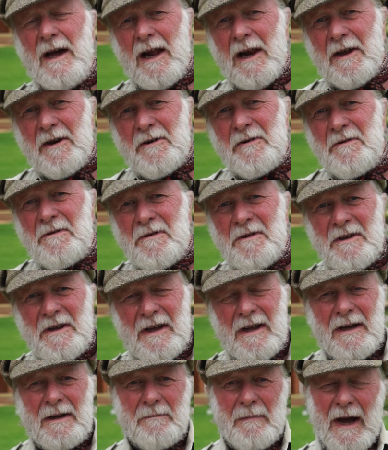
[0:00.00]
Hello,
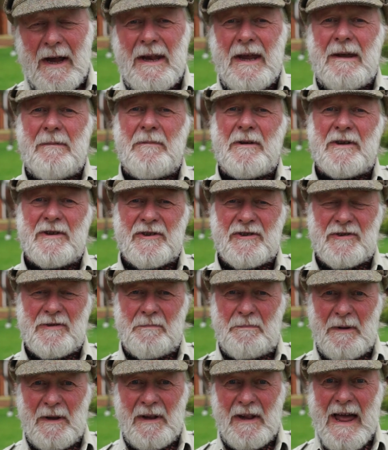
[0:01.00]
my name is
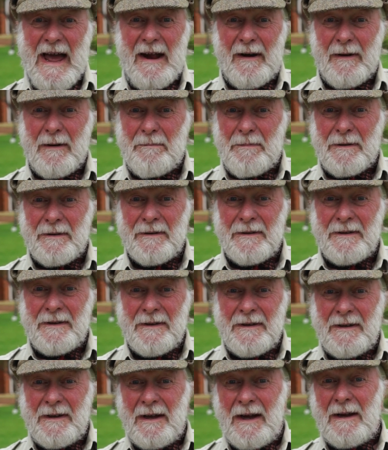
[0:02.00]
Bill Harrop,
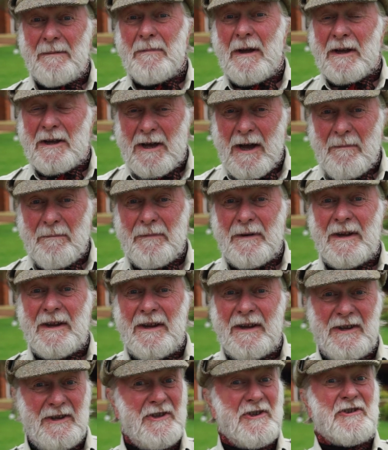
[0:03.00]
and my company
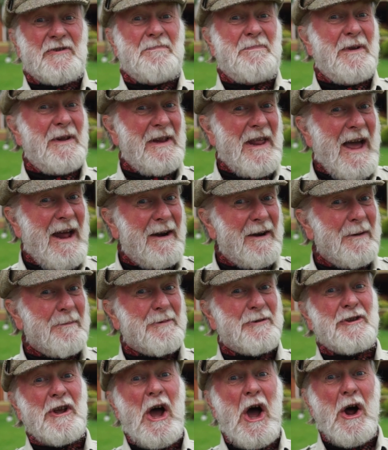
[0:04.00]
is Bill
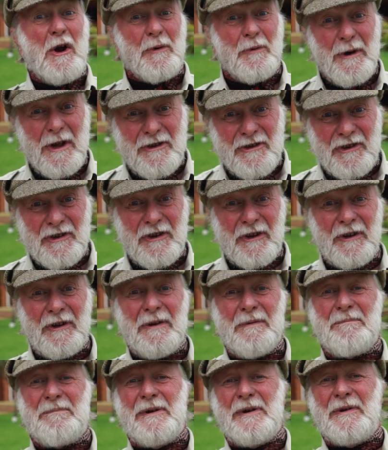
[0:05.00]
Harrop's Original
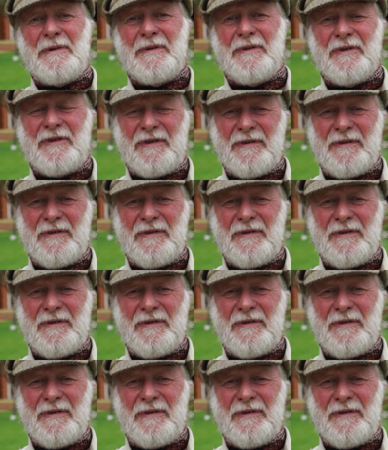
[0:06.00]
Balloon